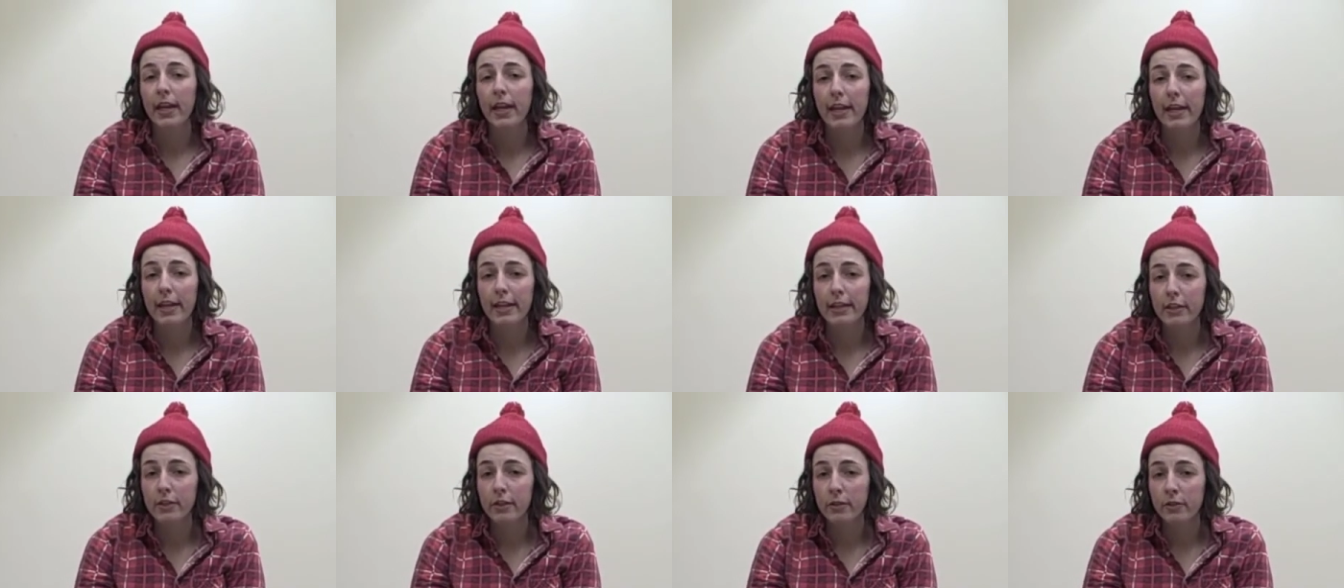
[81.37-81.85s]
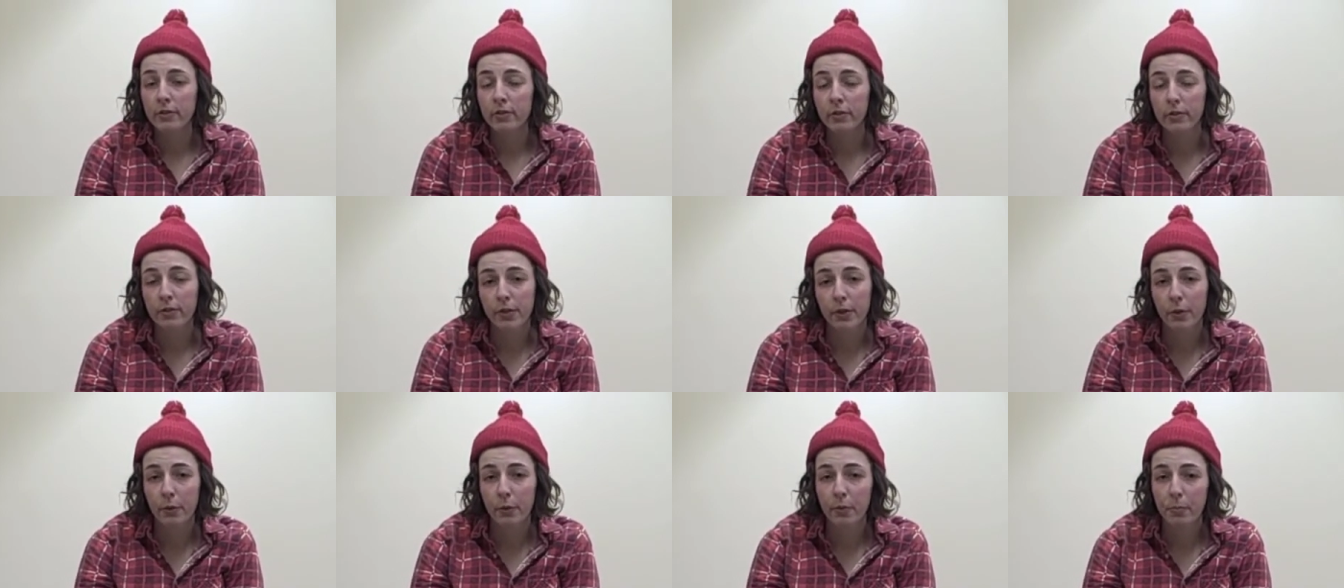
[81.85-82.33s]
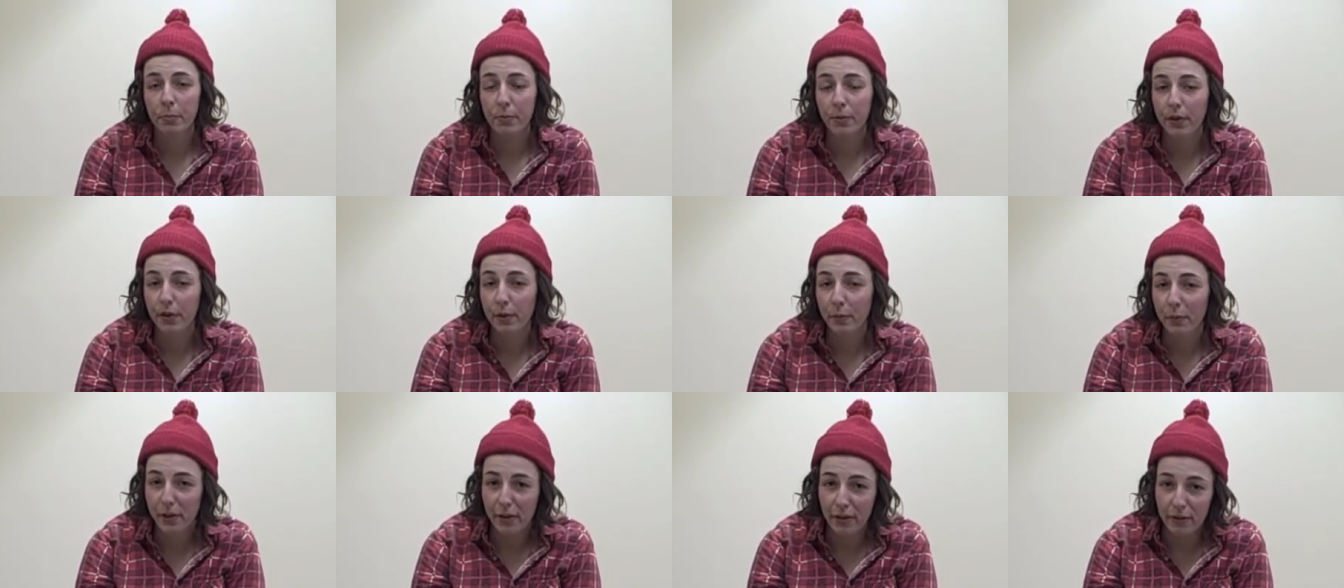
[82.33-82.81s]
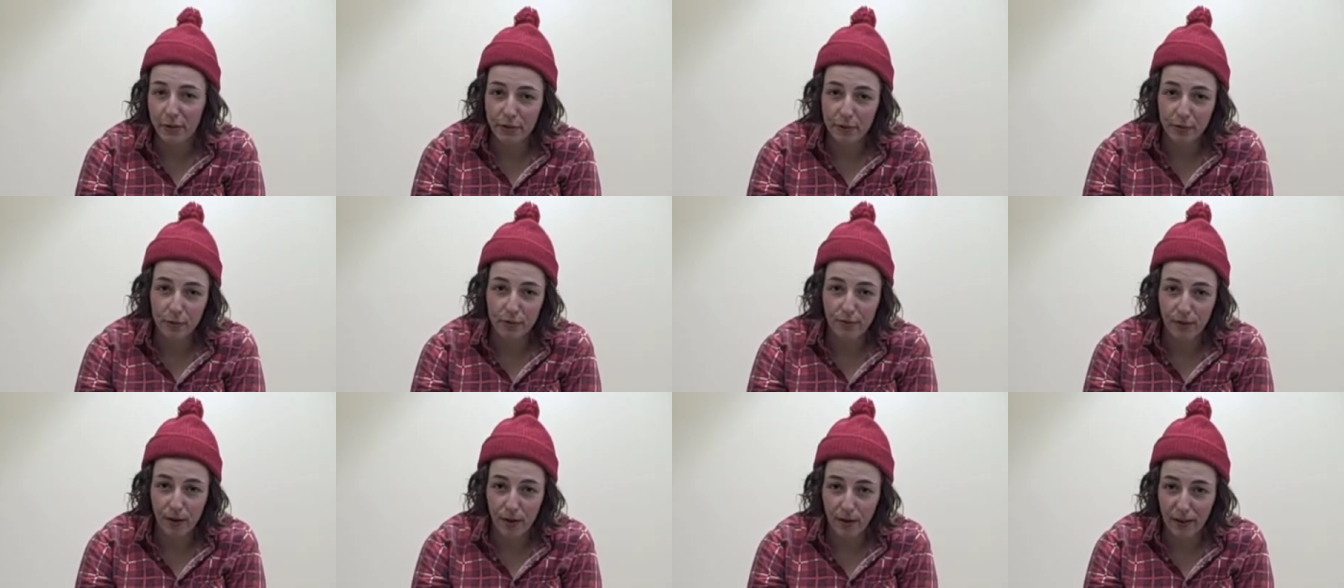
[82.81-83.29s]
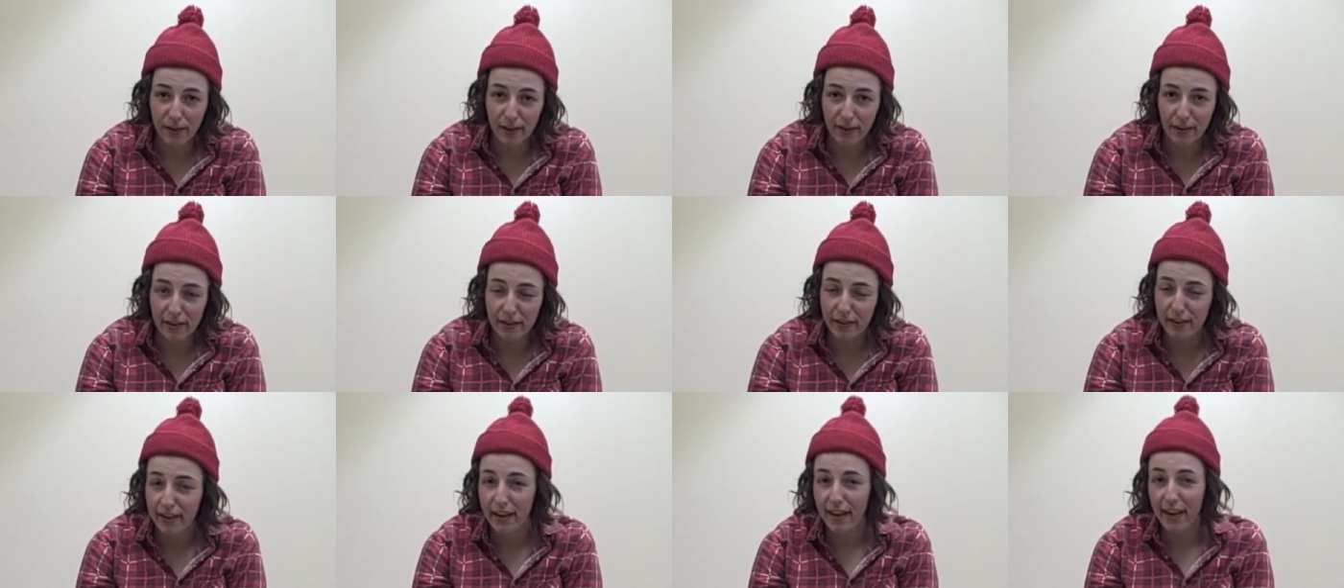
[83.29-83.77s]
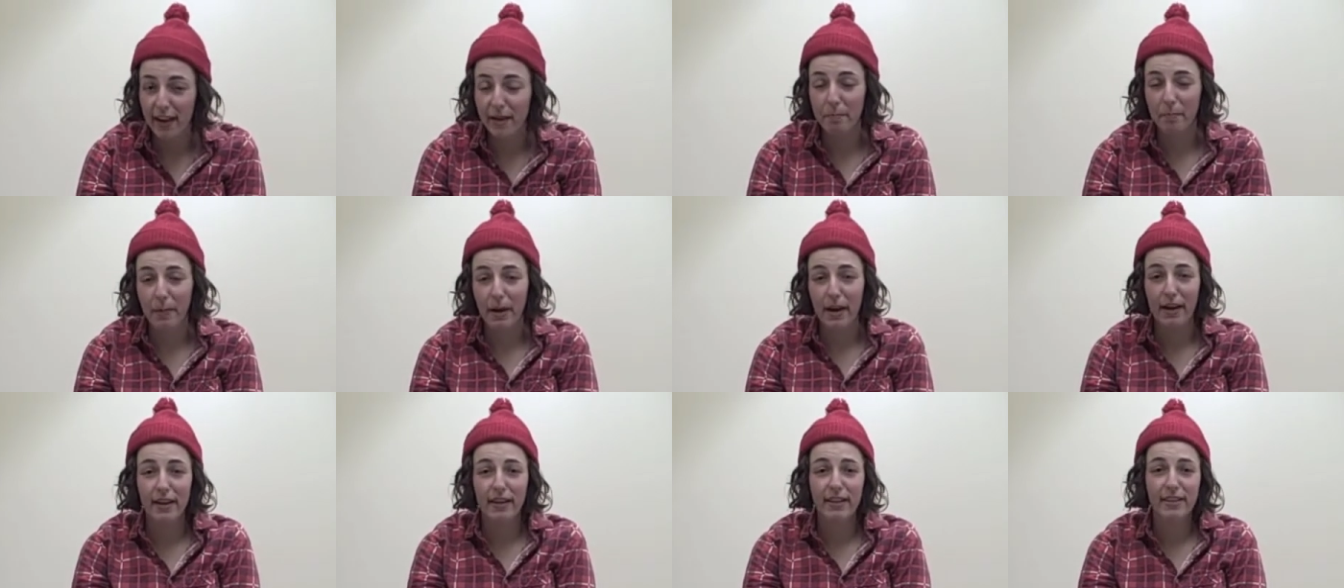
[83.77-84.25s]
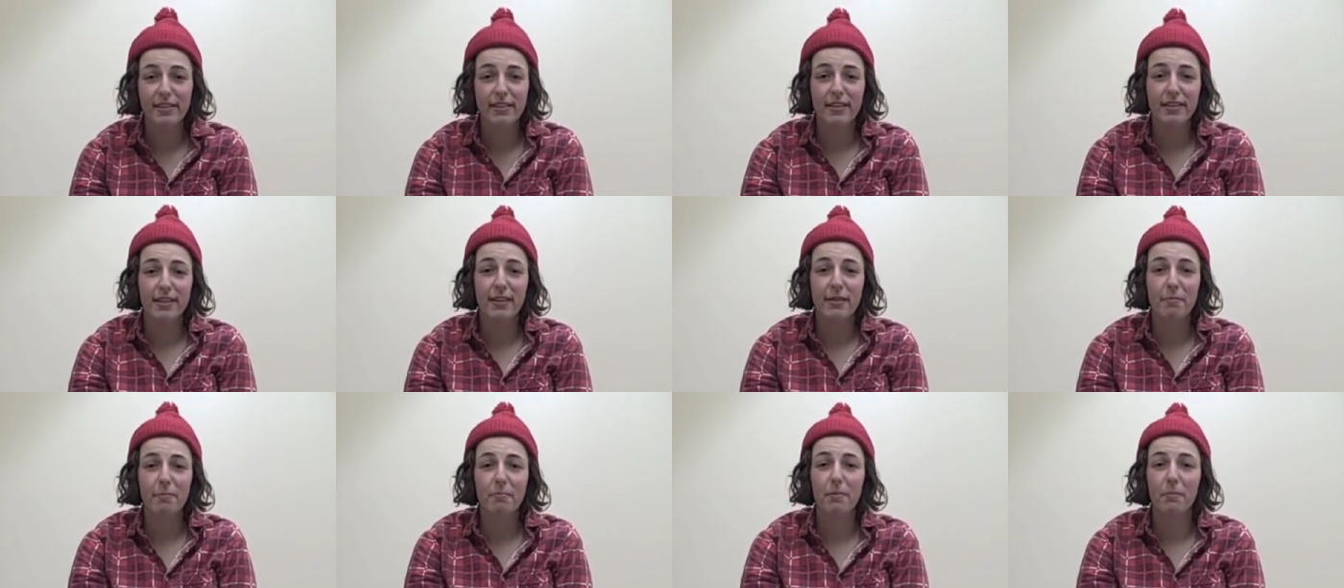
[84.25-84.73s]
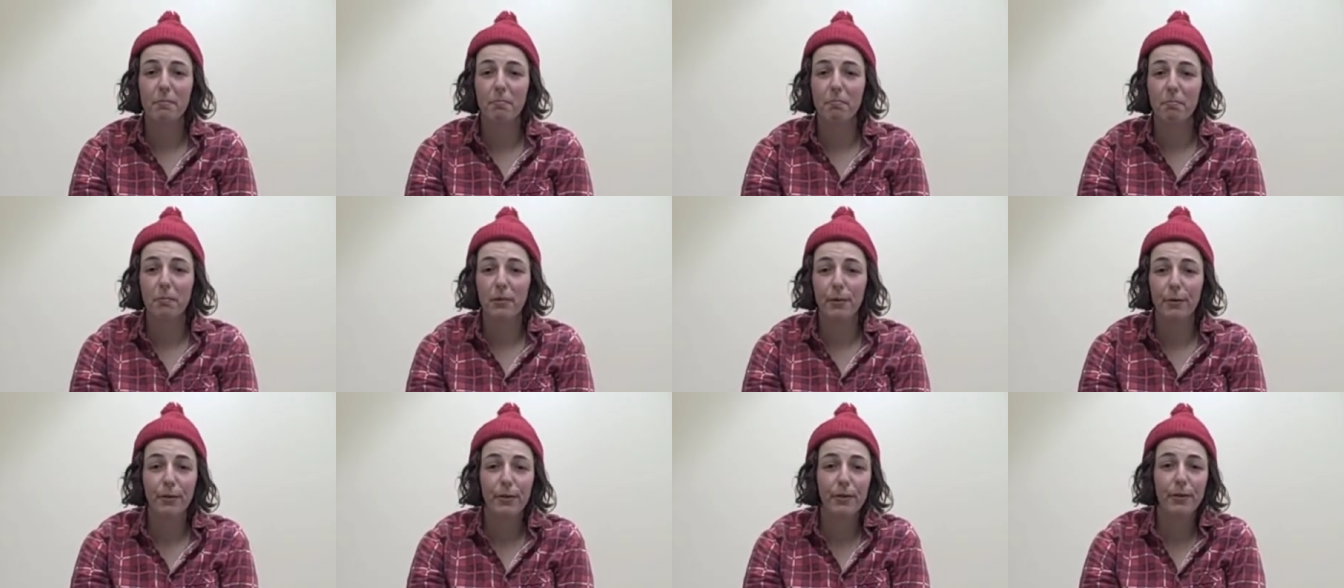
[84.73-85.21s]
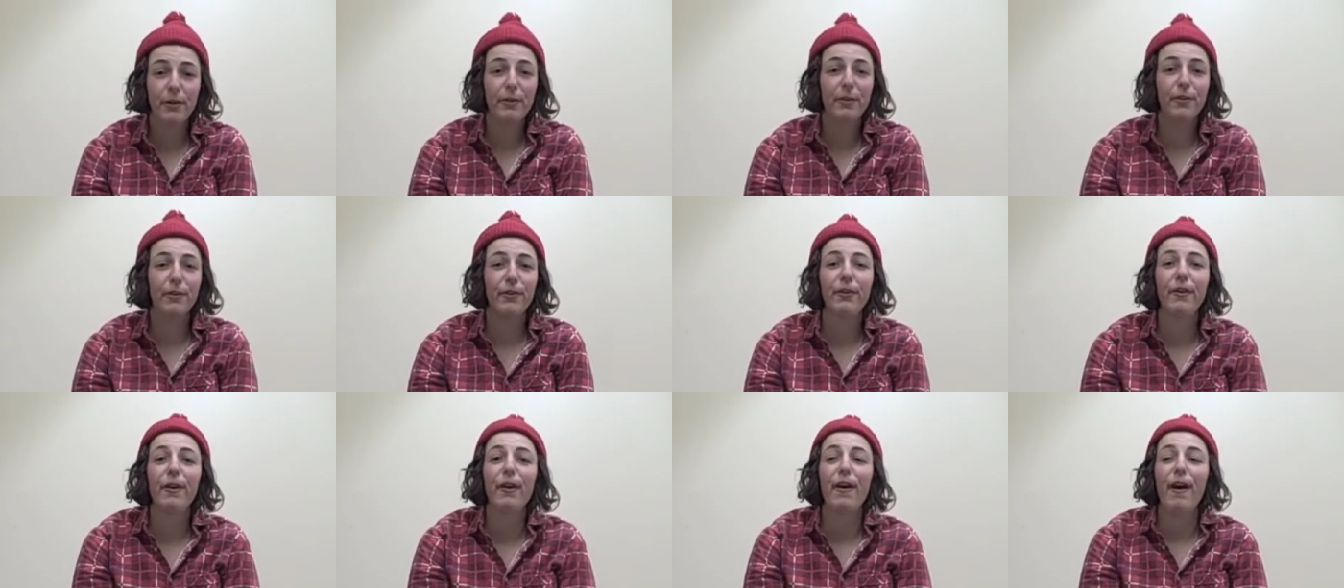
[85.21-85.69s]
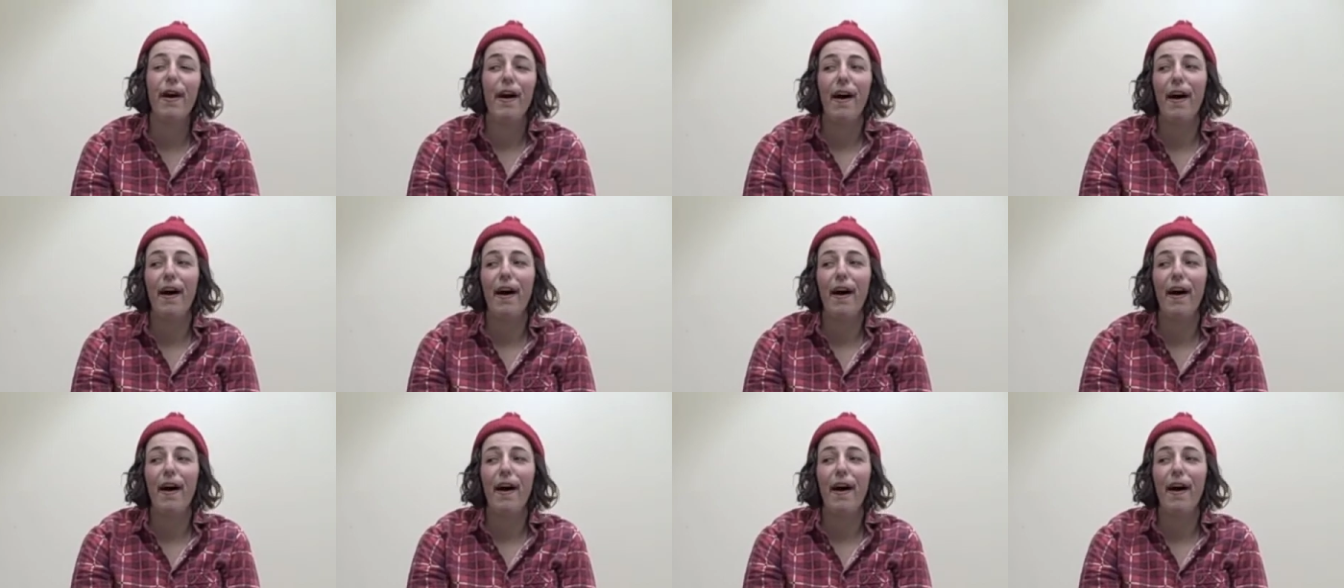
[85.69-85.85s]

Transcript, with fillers: It's going pretty well so far, and by some miracle,